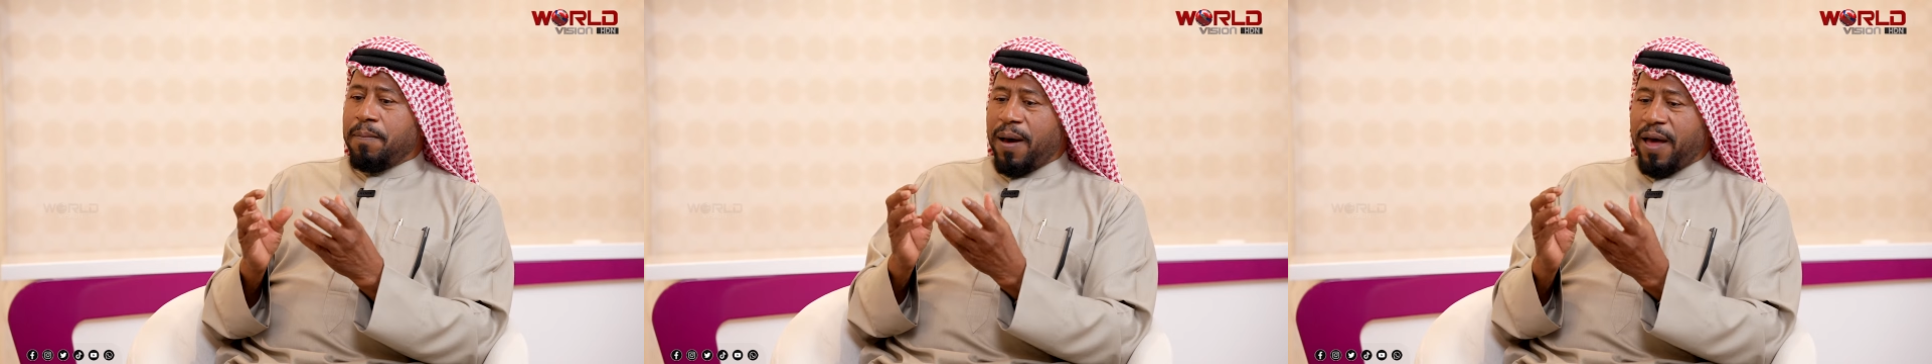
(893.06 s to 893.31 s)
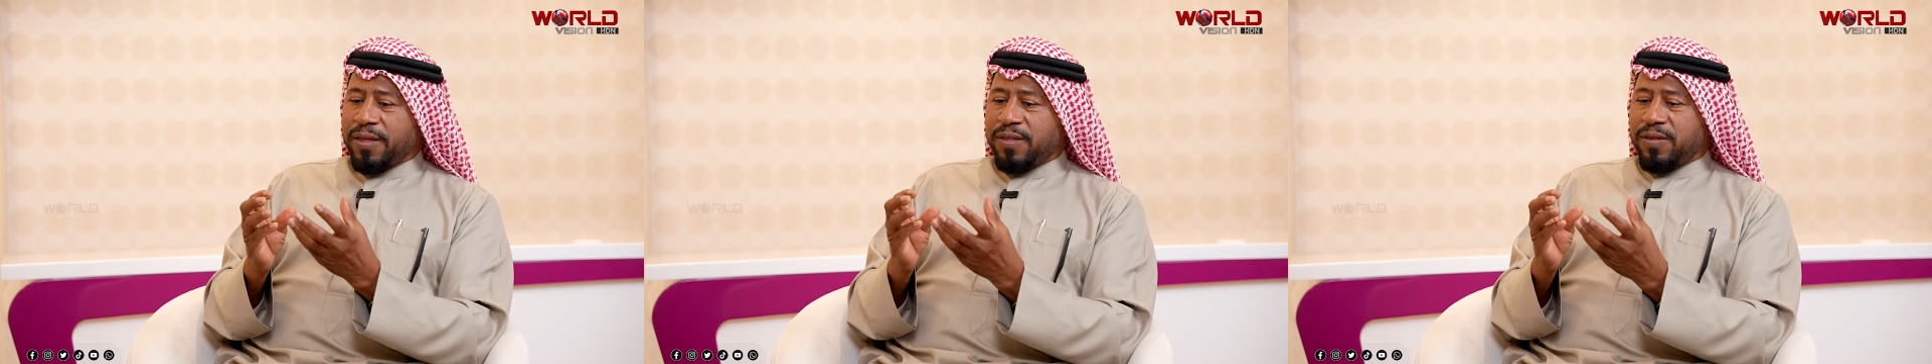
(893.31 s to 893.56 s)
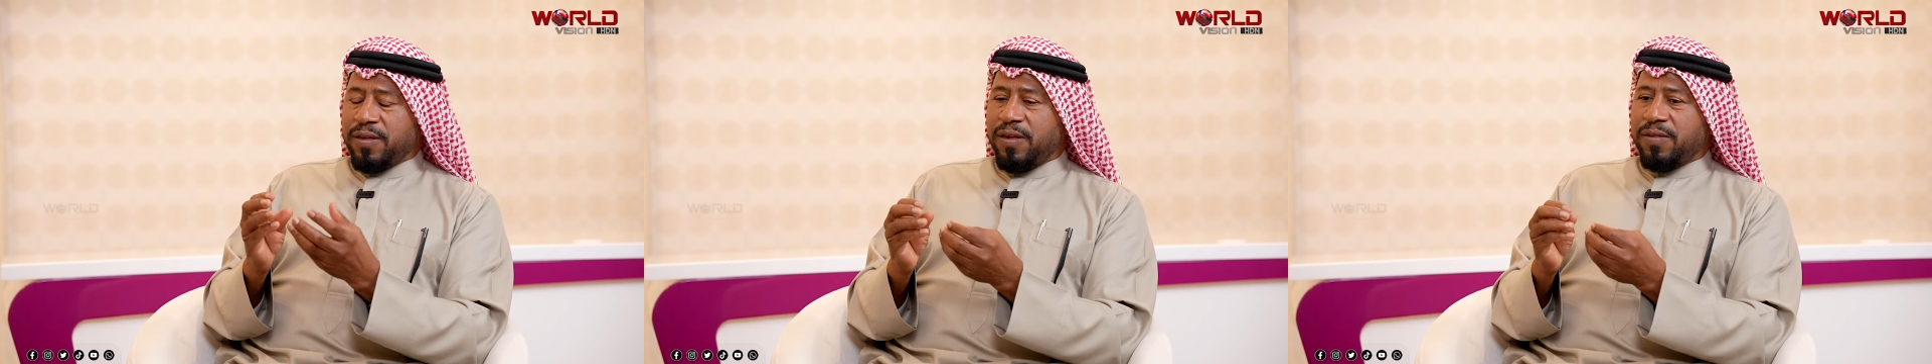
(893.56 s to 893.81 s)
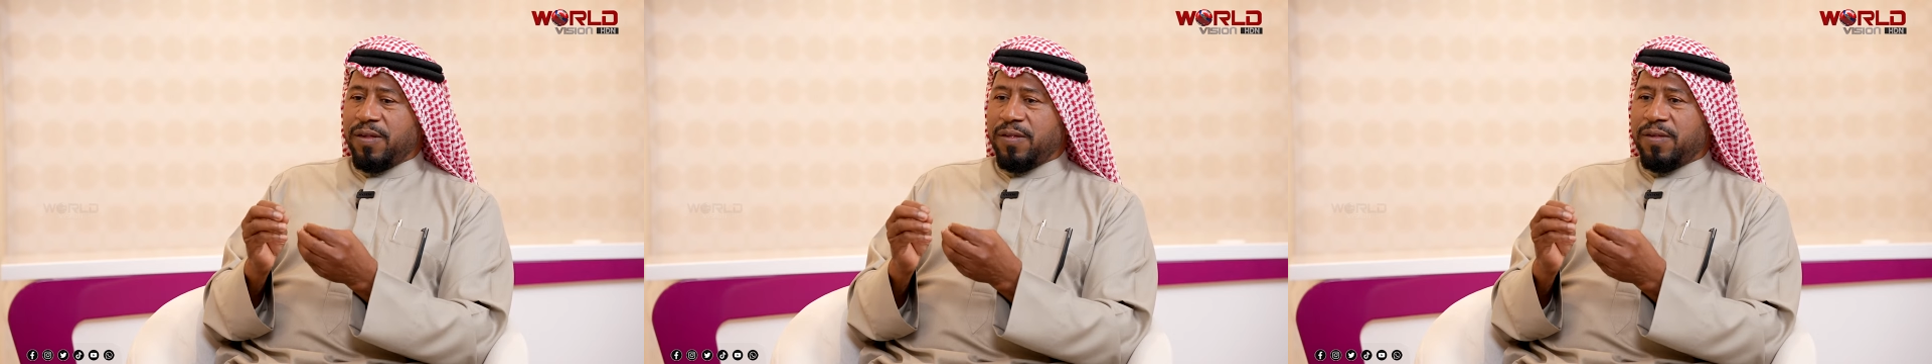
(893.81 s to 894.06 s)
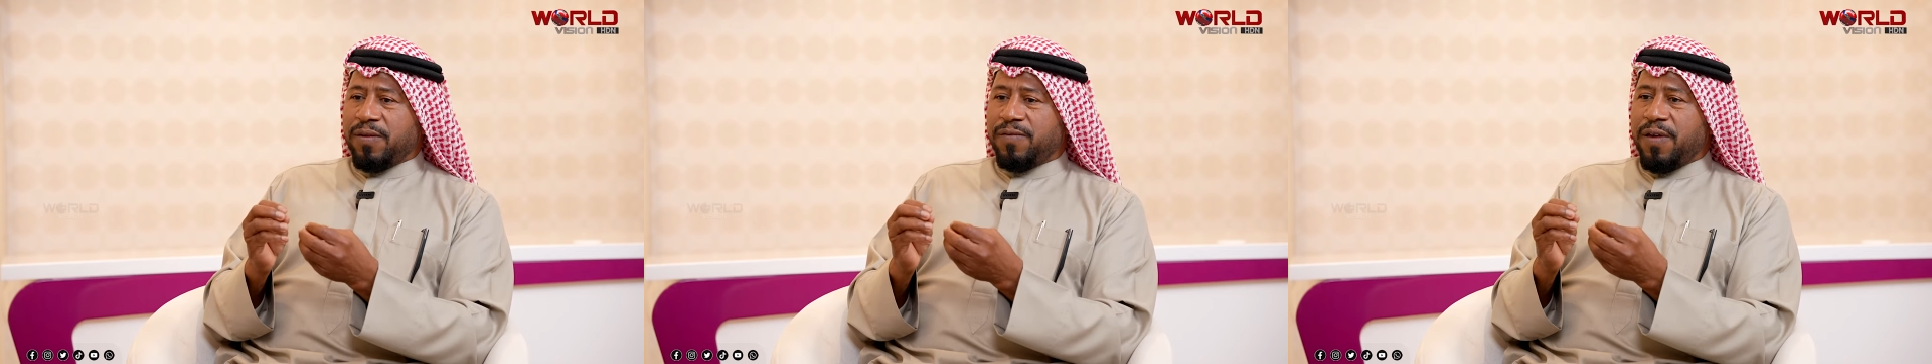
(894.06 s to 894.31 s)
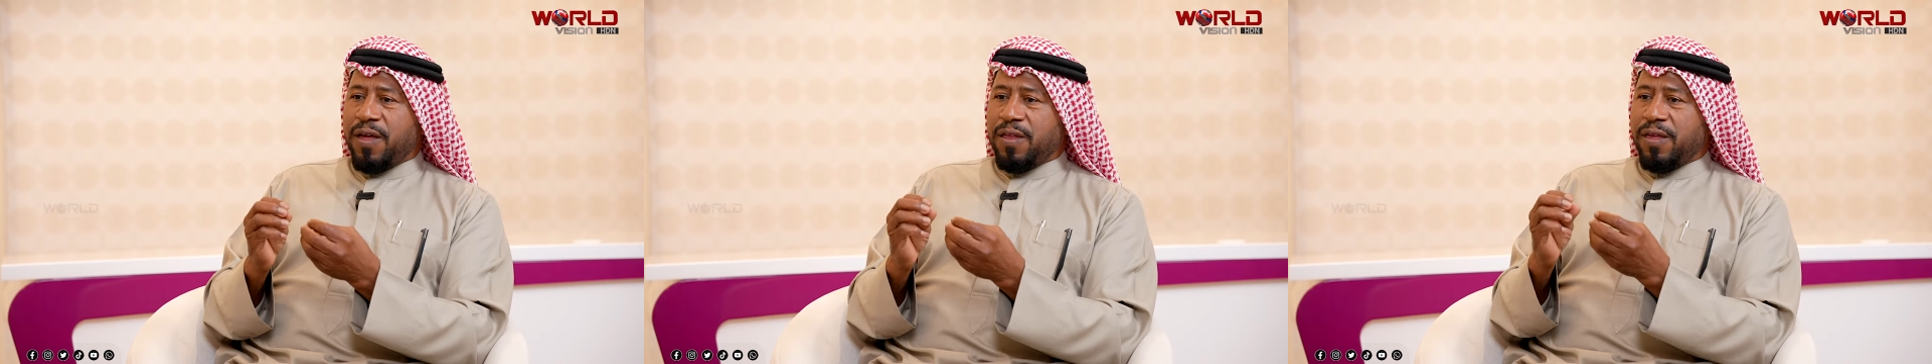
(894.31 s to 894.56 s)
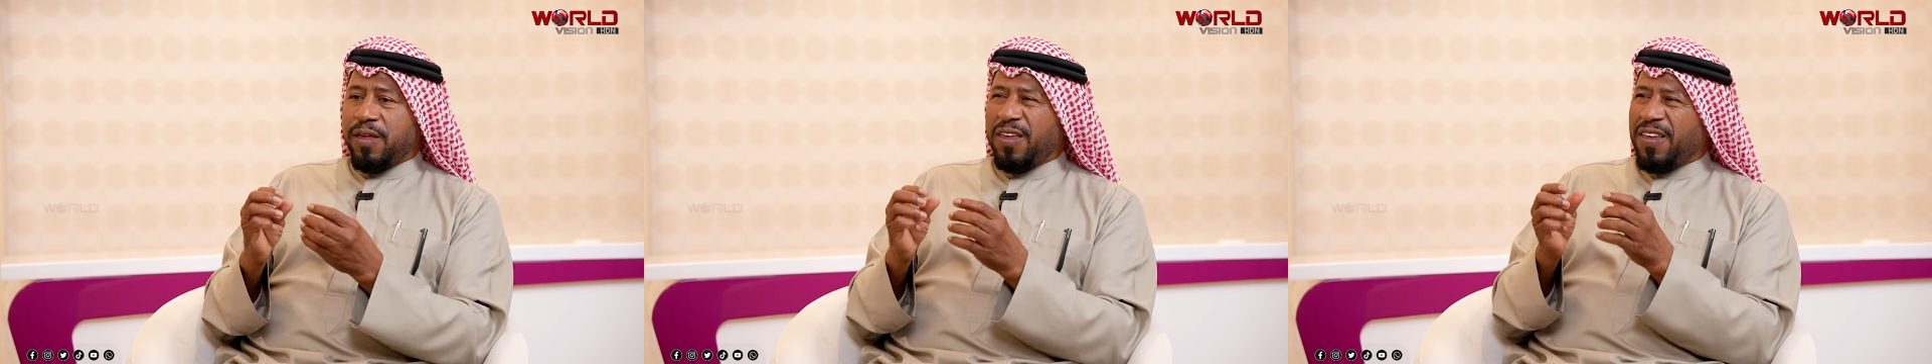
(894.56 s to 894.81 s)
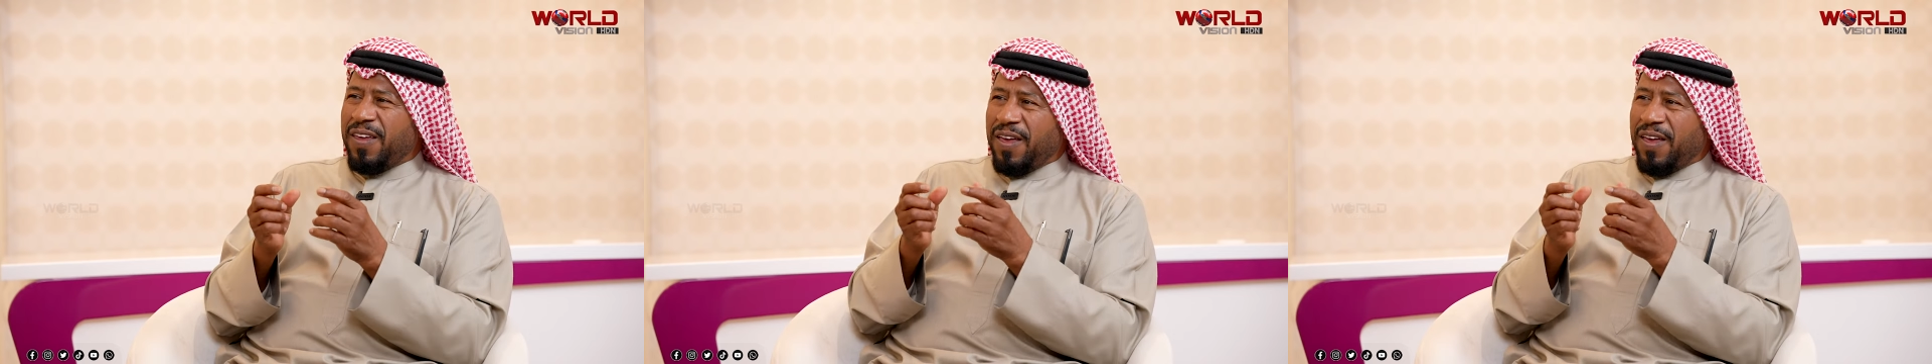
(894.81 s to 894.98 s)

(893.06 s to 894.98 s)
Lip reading: but it is very